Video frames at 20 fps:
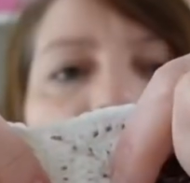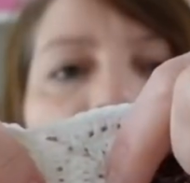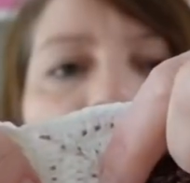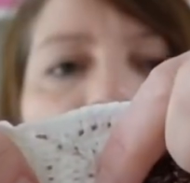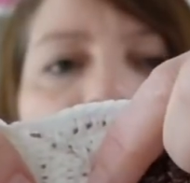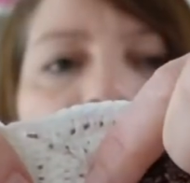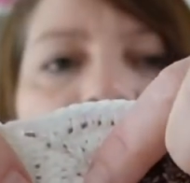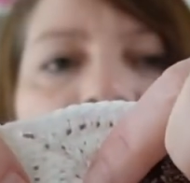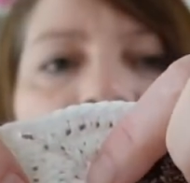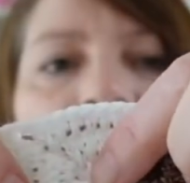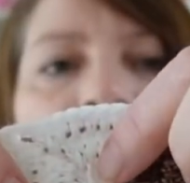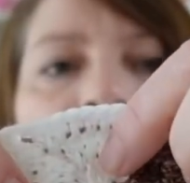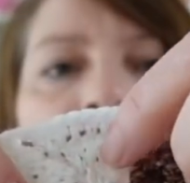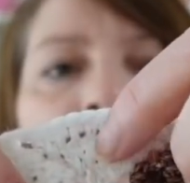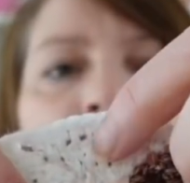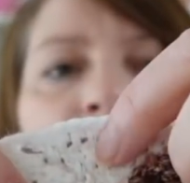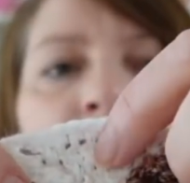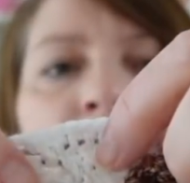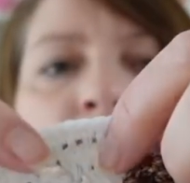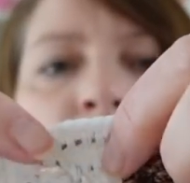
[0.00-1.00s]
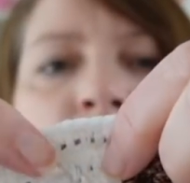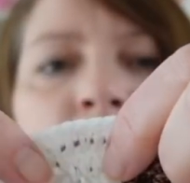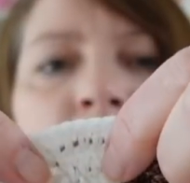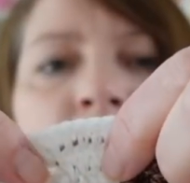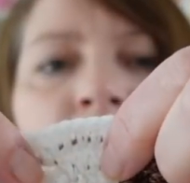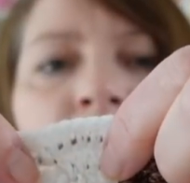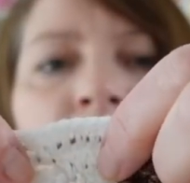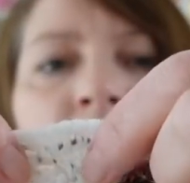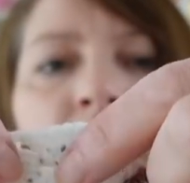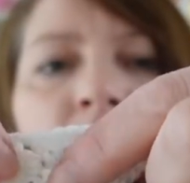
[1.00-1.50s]
but it's just a little
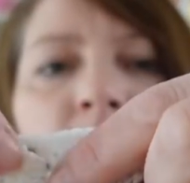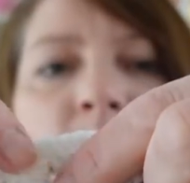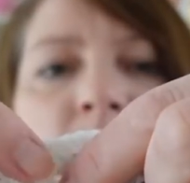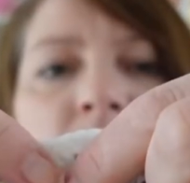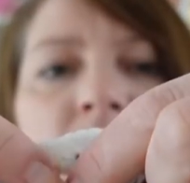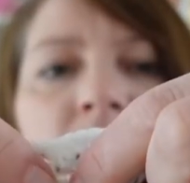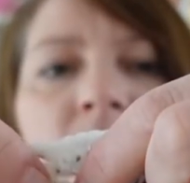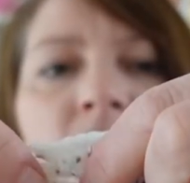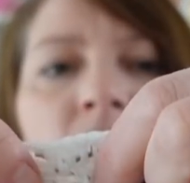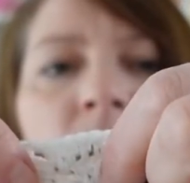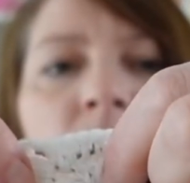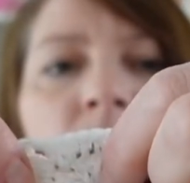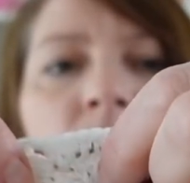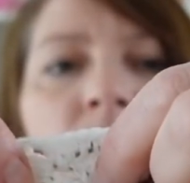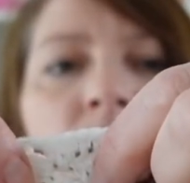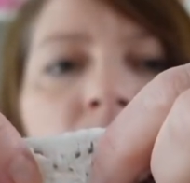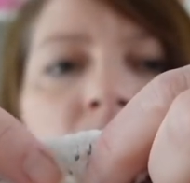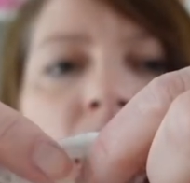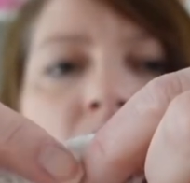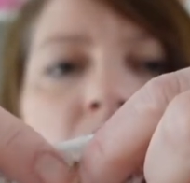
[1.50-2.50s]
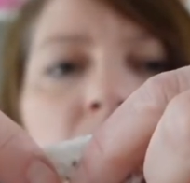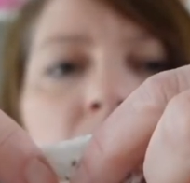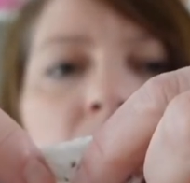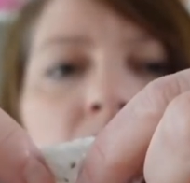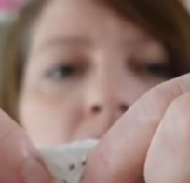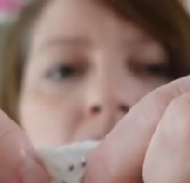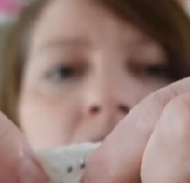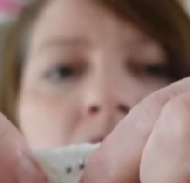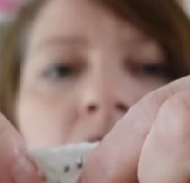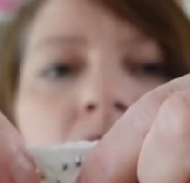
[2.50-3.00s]
tiny bit too
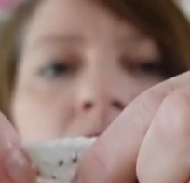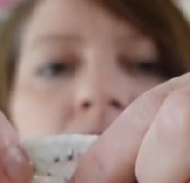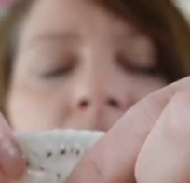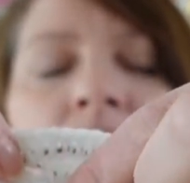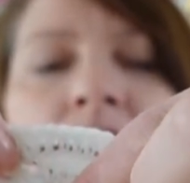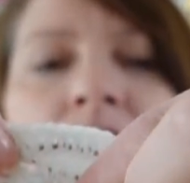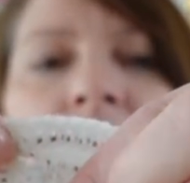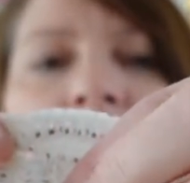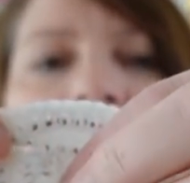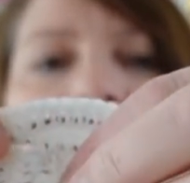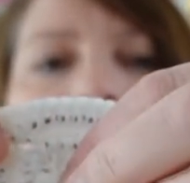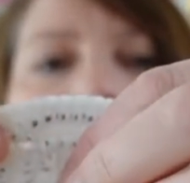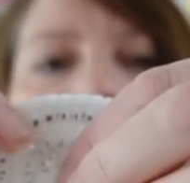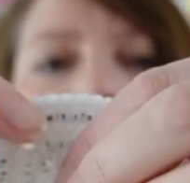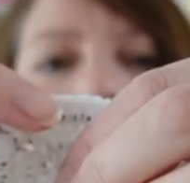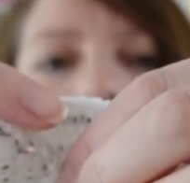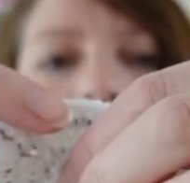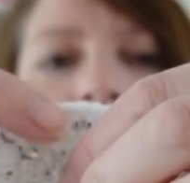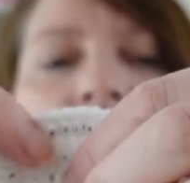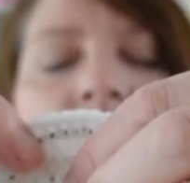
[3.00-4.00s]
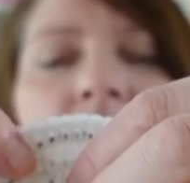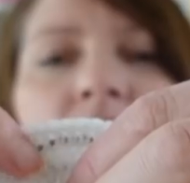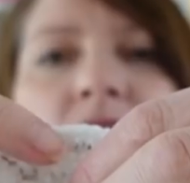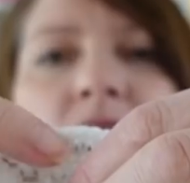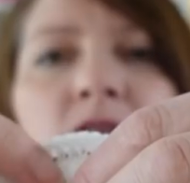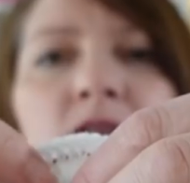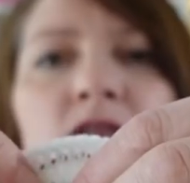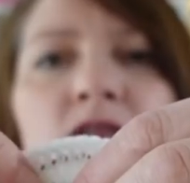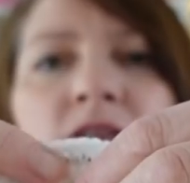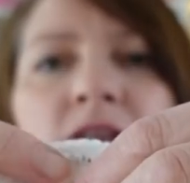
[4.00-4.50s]
thin and the
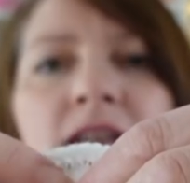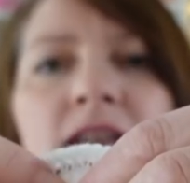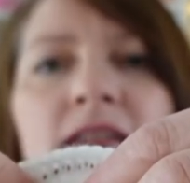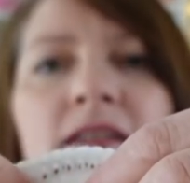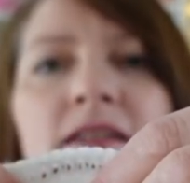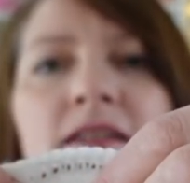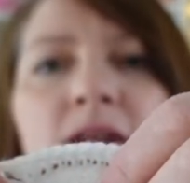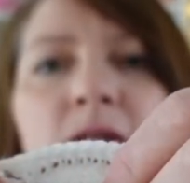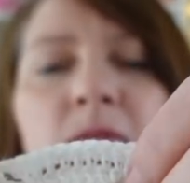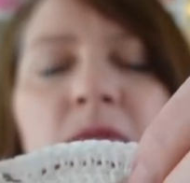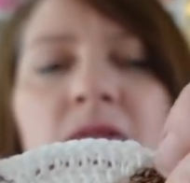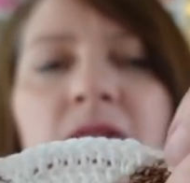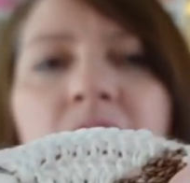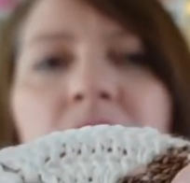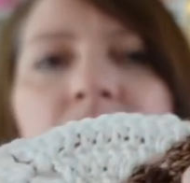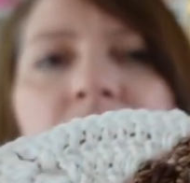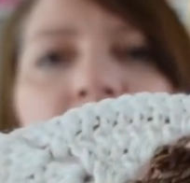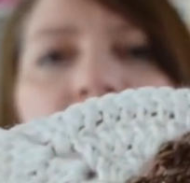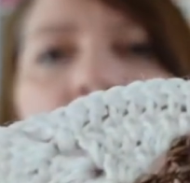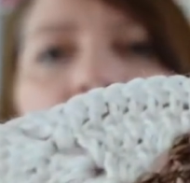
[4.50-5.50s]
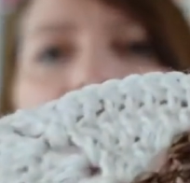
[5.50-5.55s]
strands separate